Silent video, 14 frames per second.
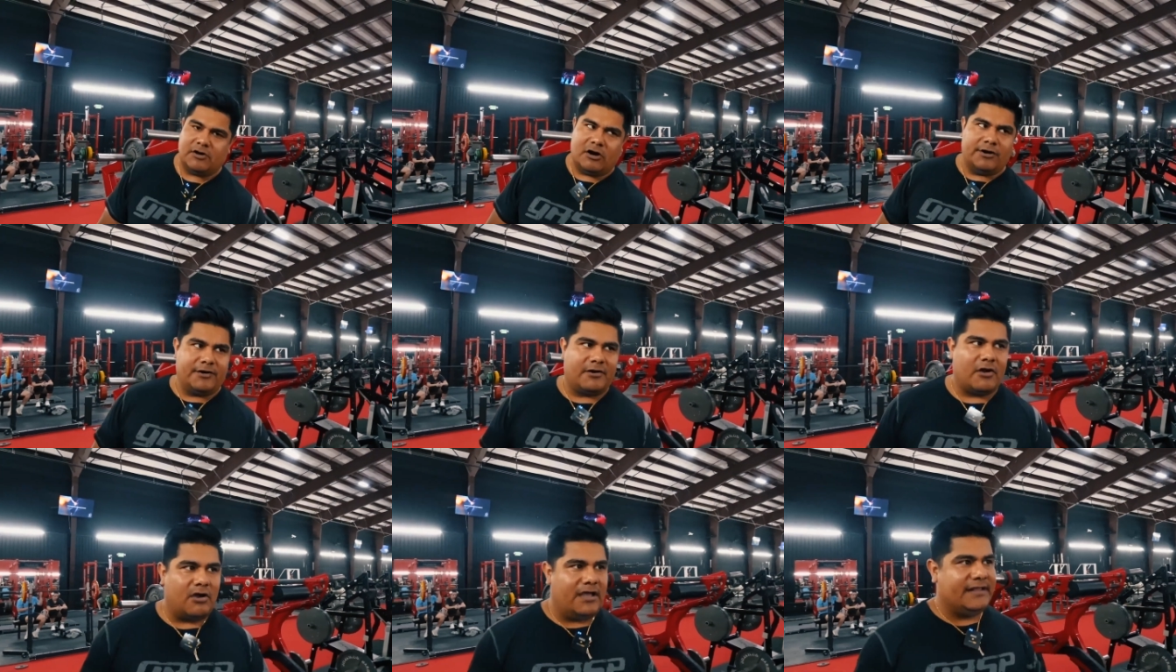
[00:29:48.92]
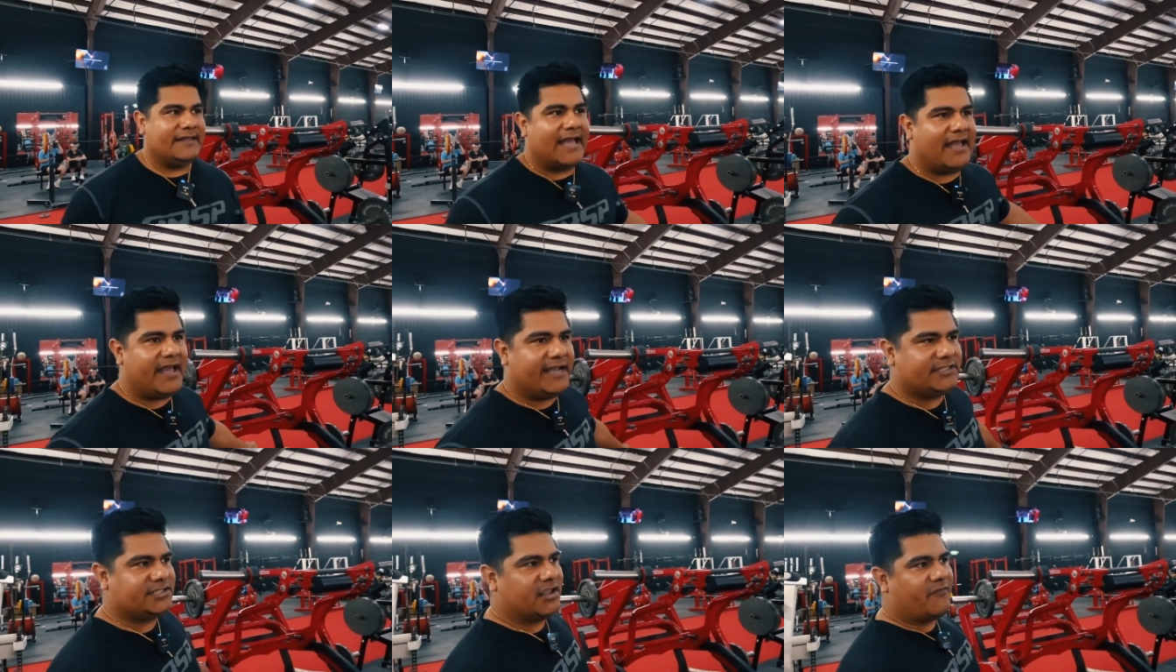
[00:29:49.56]
hard at all, and that
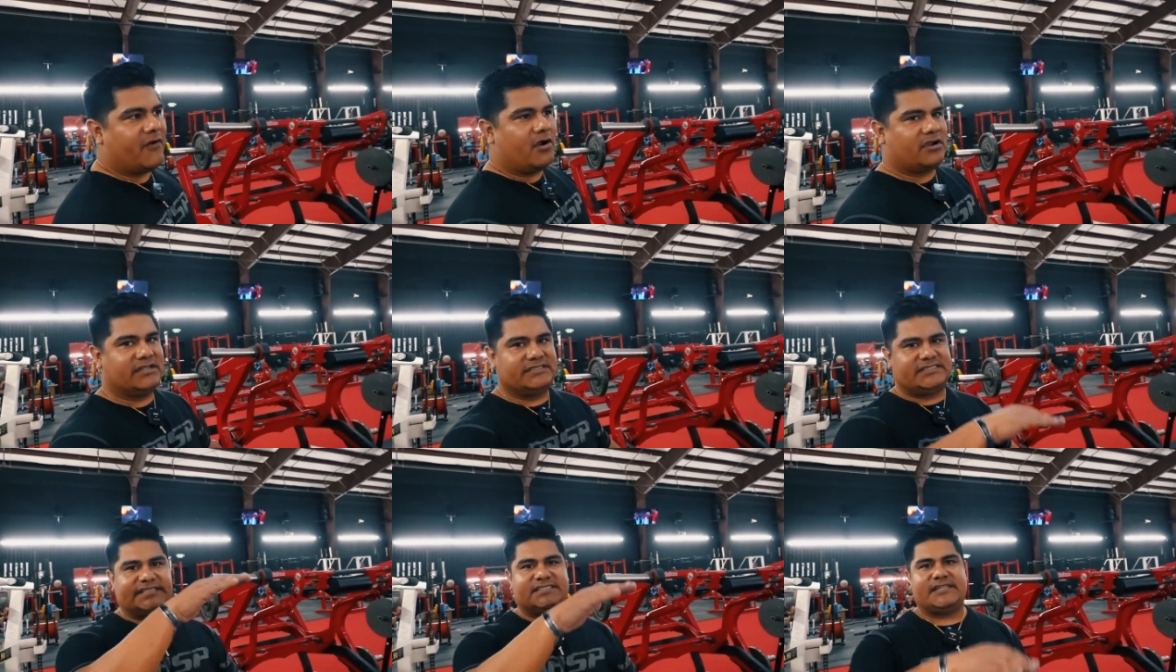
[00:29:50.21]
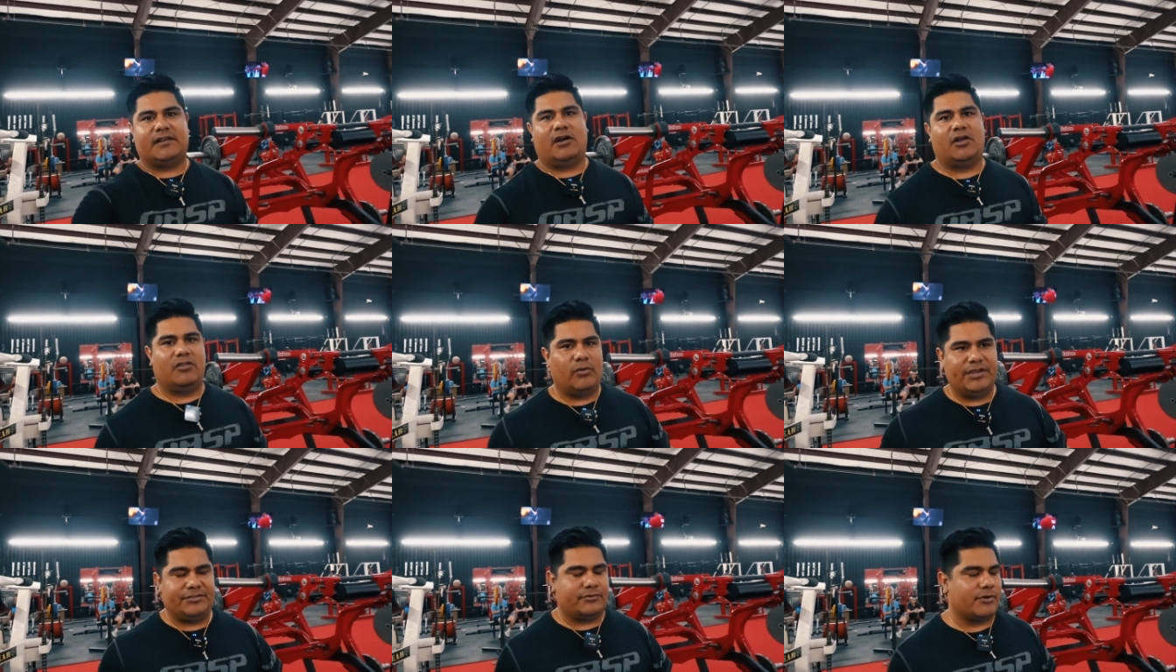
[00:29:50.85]
actually felt consistent all the
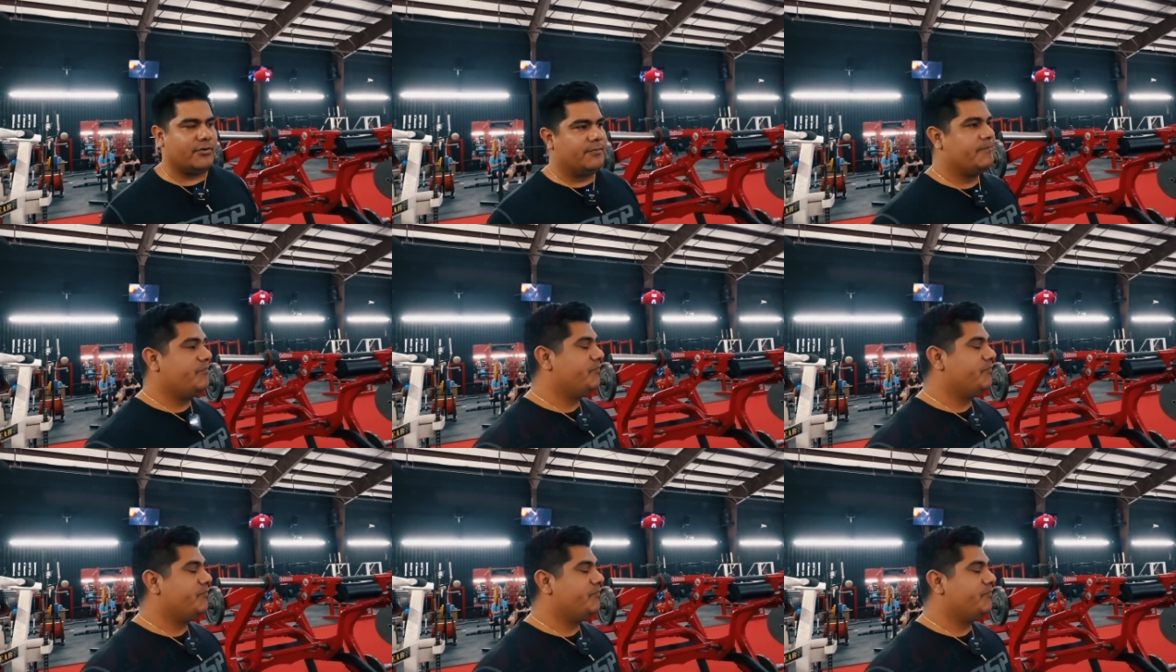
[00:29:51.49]
way through.